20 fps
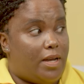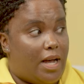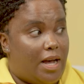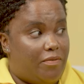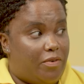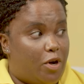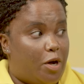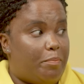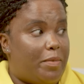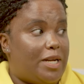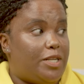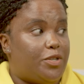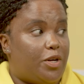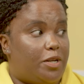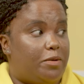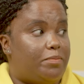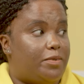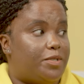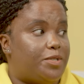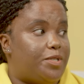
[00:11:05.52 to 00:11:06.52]
I've got my
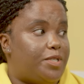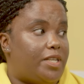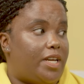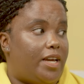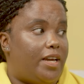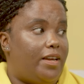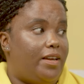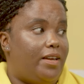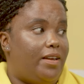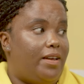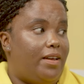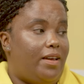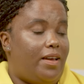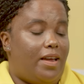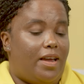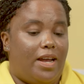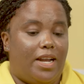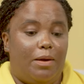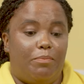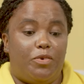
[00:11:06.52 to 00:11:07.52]
dollar bill today, mm-hmm.
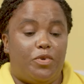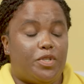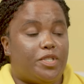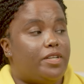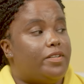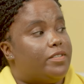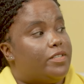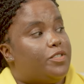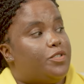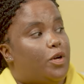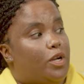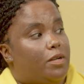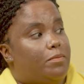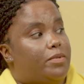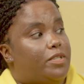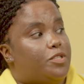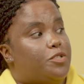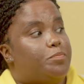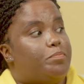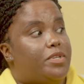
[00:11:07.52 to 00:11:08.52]
and I'm using this dollar
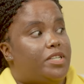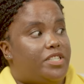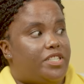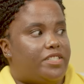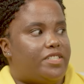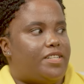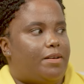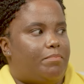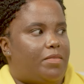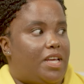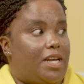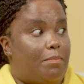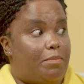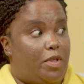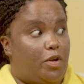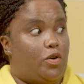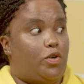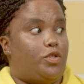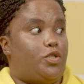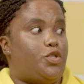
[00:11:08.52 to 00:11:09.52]
bill to purchase something. I'm
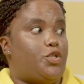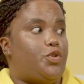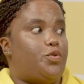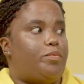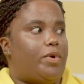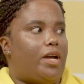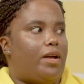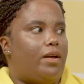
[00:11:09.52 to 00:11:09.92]
the consumer.